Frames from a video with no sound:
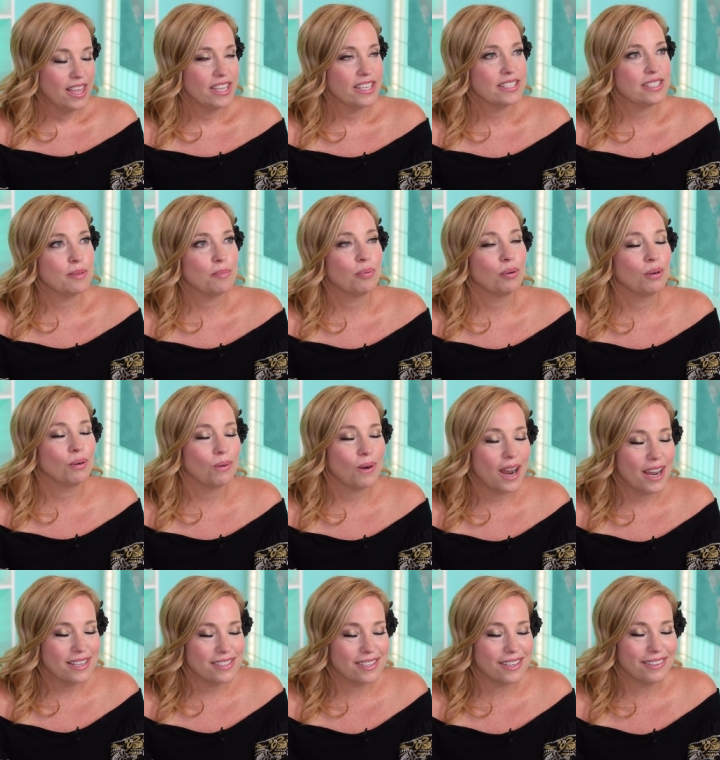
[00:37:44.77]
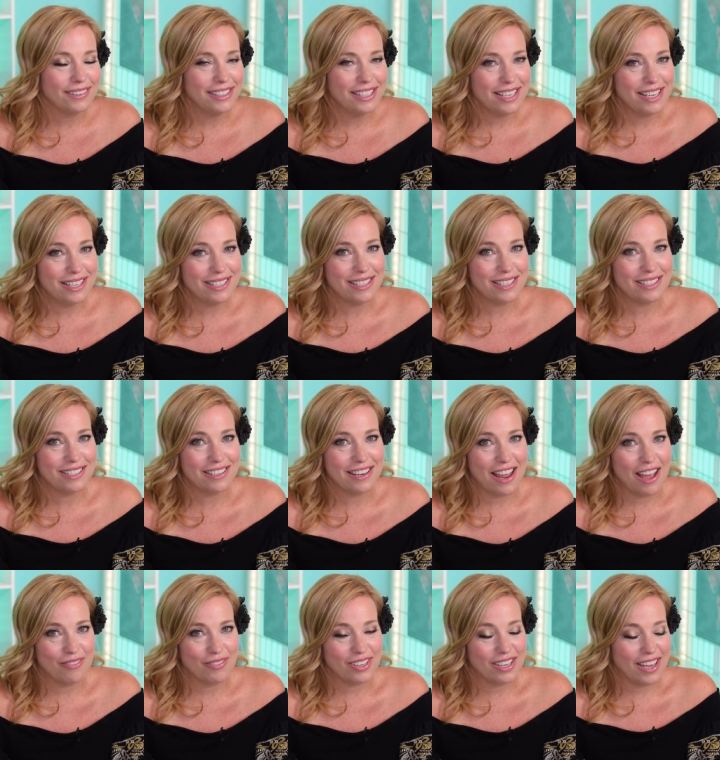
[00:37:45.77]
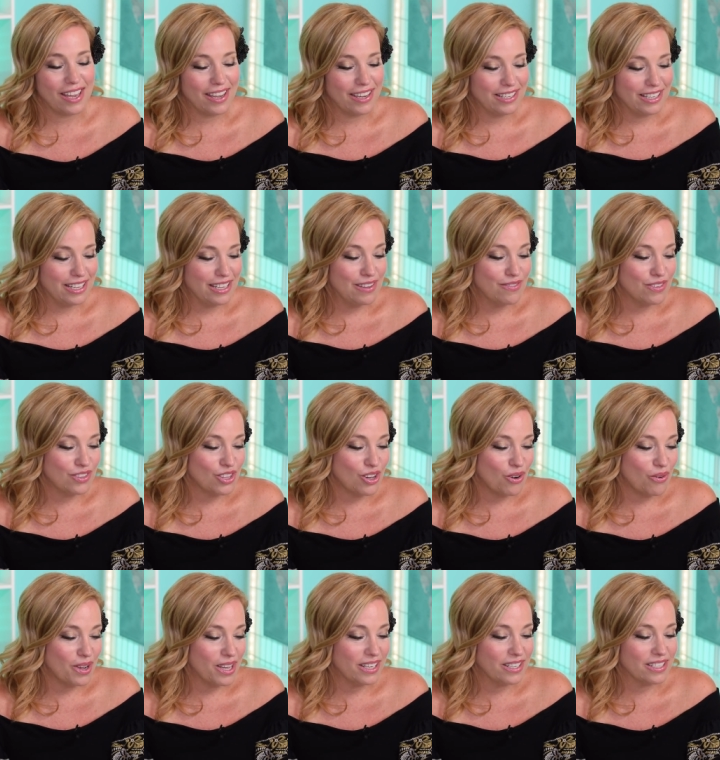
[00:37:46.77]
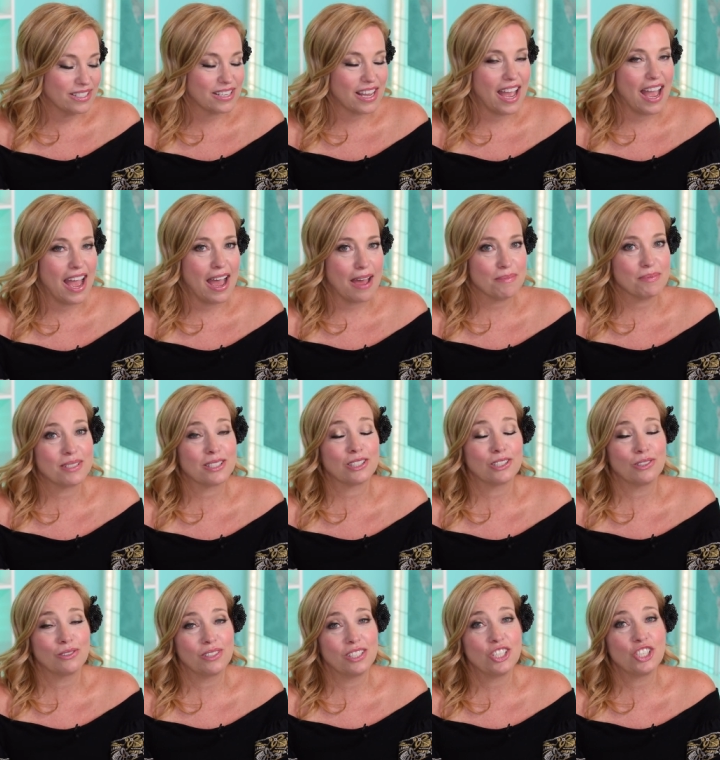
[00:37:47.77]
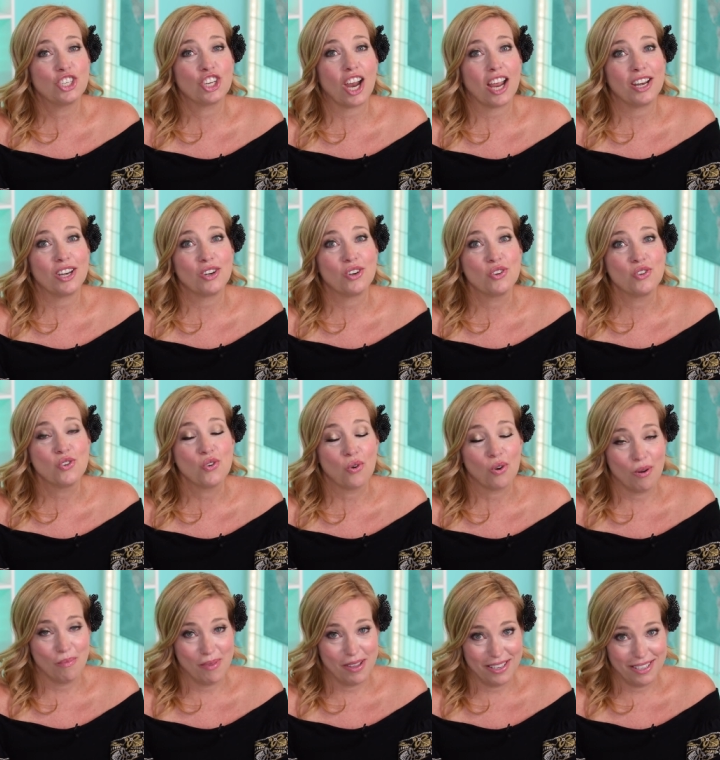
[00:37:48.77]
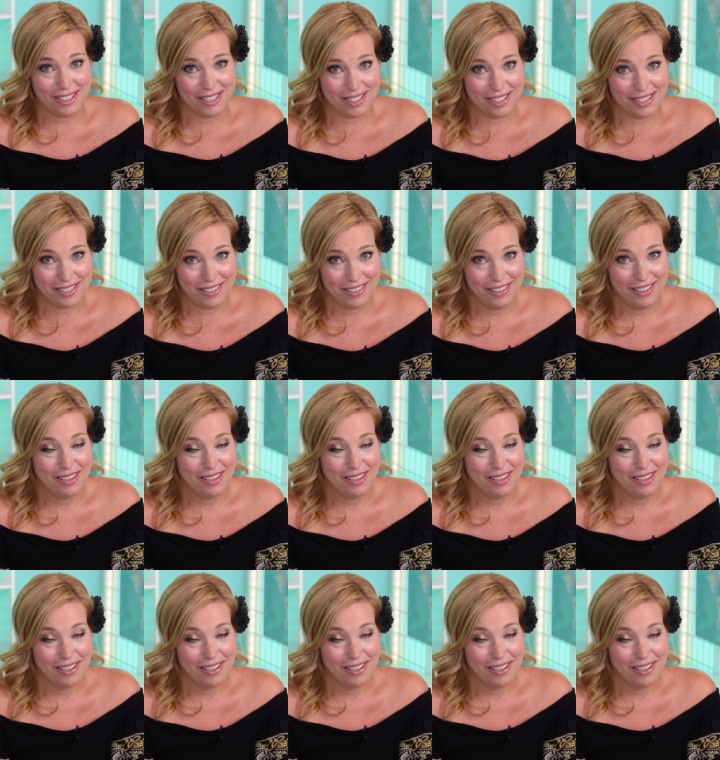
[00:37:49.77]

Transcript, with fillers: Surprisingly easy to navigate, even though it is absolutely ginormous.